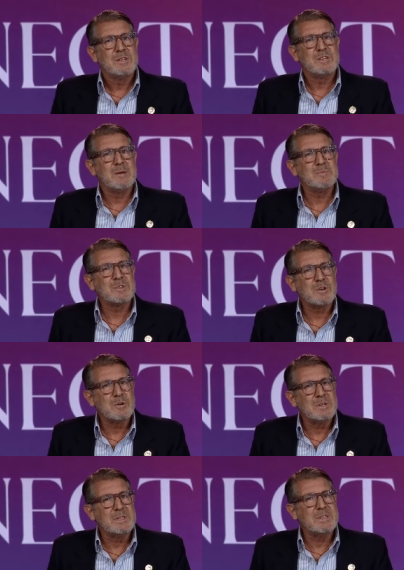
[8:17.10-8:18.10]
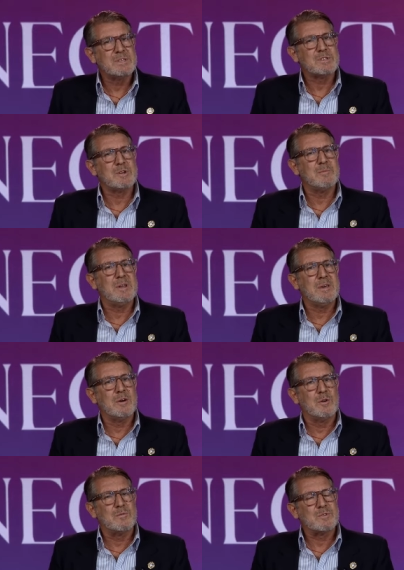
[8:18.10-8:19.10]
GEM's currently
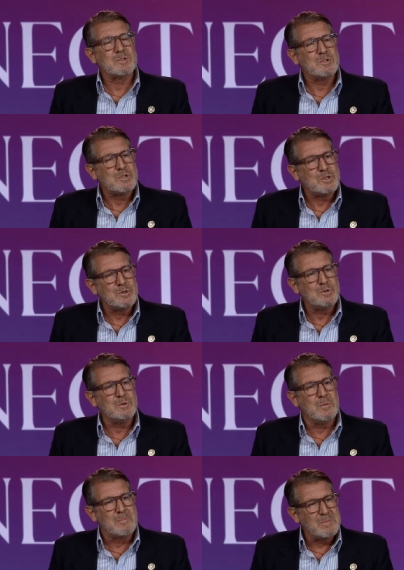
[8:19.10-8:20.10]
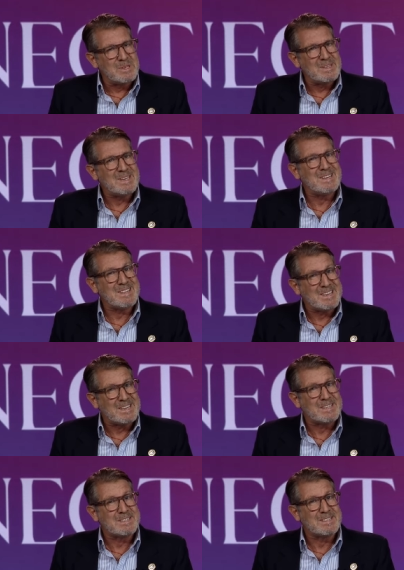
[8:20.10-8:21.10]
distributing over 2 million
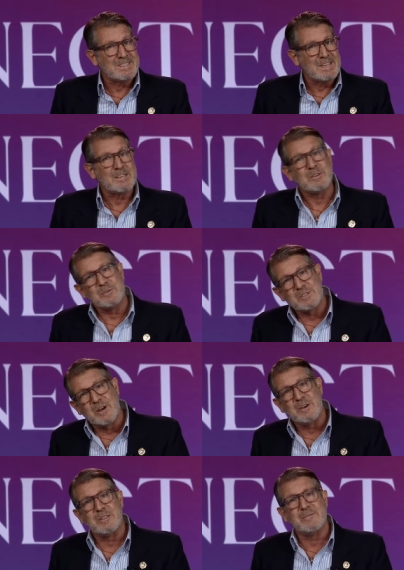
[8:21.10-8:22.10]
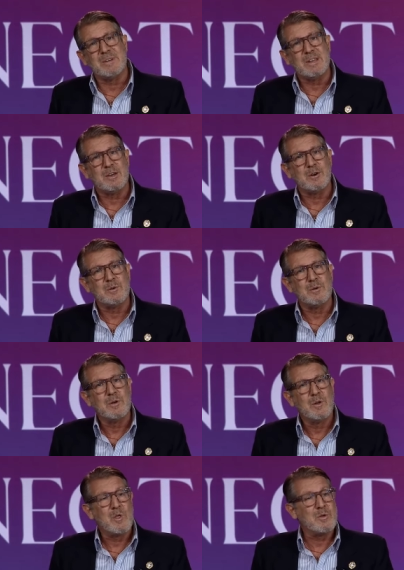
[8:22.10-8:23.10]
kits, like you saw in the video,
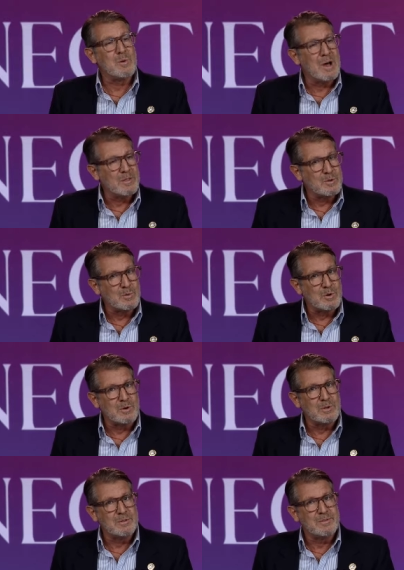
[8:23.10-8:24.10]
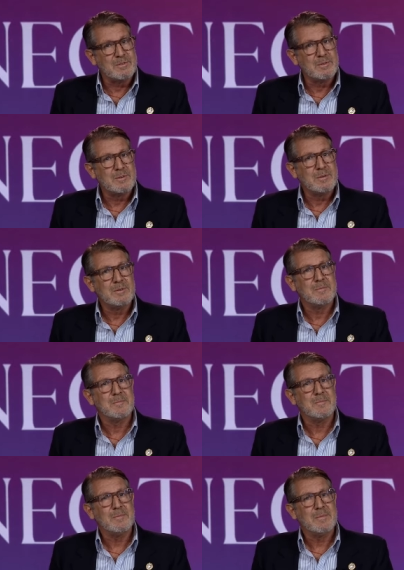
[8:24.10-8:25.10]
throughout the world.
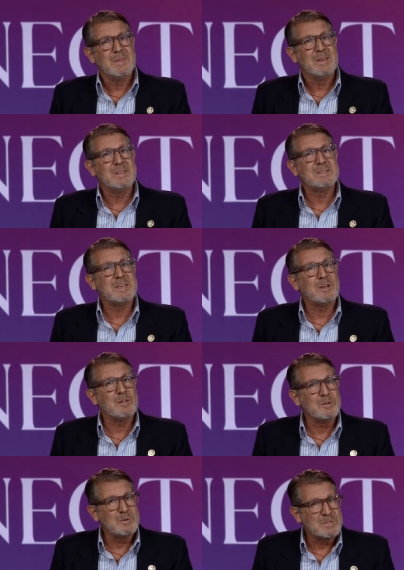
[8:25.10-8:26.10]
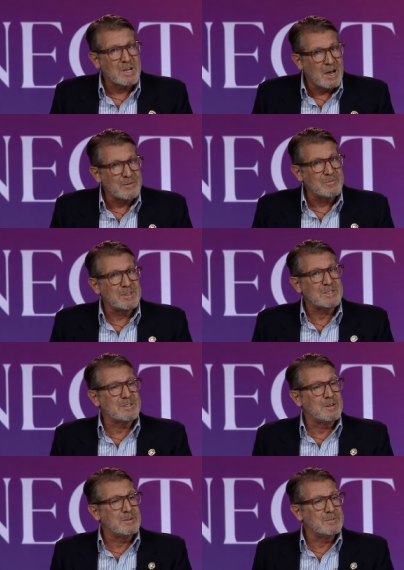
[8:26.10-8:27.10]
And this includes conflict
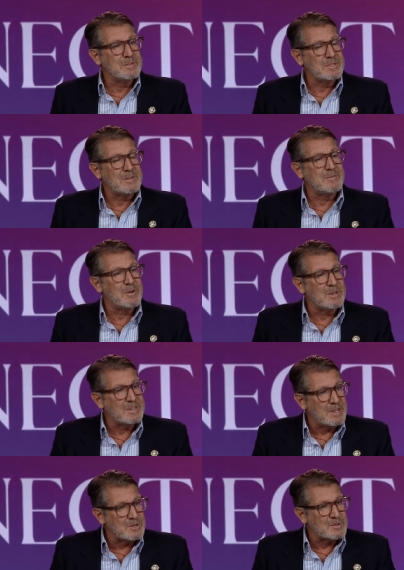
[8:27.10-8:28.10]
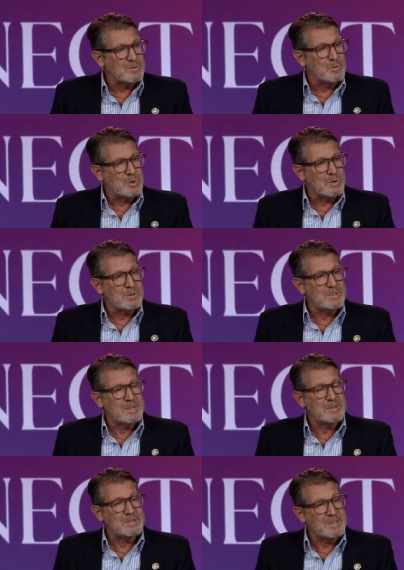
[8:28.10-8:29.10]
zones and very dangerous wars
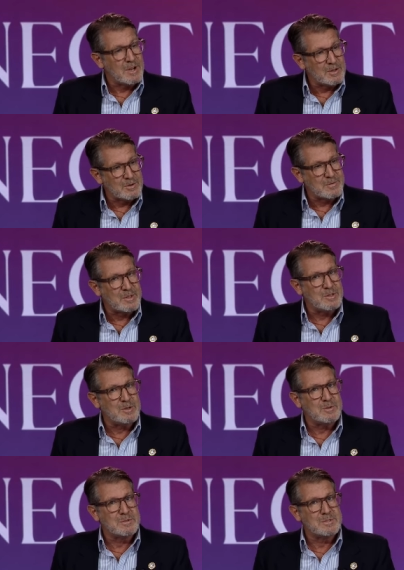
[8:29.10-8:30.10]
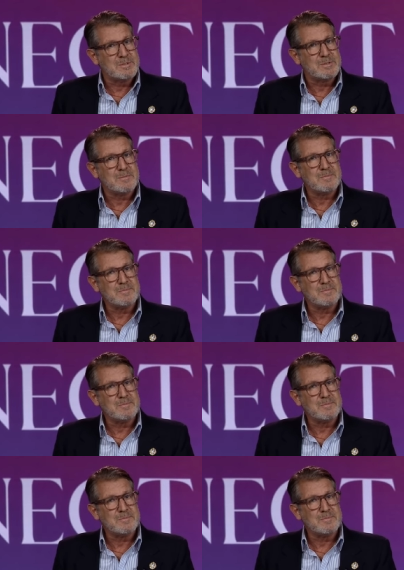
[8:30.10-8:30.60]
that you see all over the news.